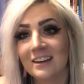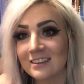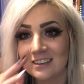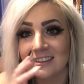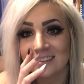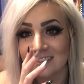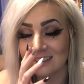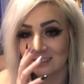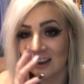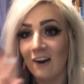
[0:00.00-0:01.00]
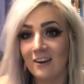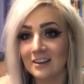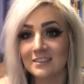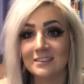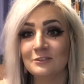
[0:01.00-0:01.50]
it's just
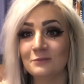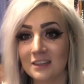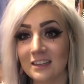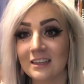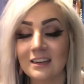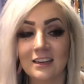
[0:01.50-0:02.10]
odd to me.